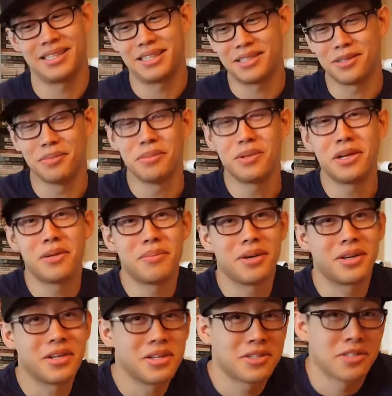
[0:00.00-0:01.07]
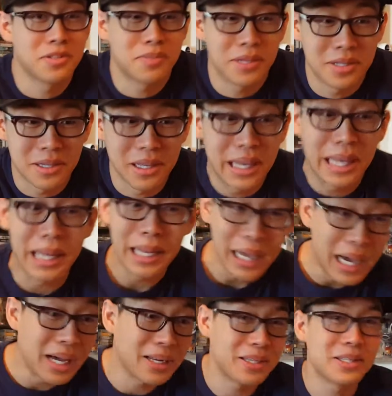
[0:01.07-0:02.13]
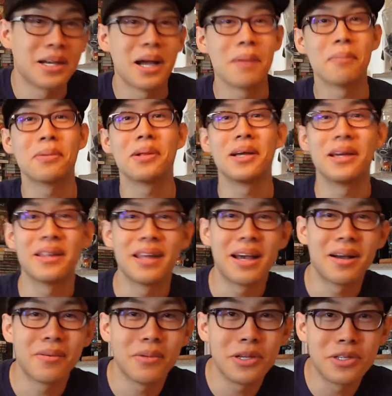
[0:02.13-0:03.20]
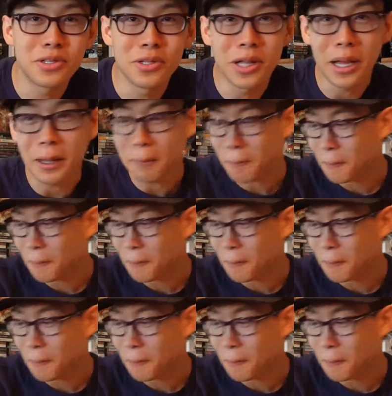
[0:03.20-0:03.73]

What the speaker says: So me and my cousin spent a lot of time playing that. We used to like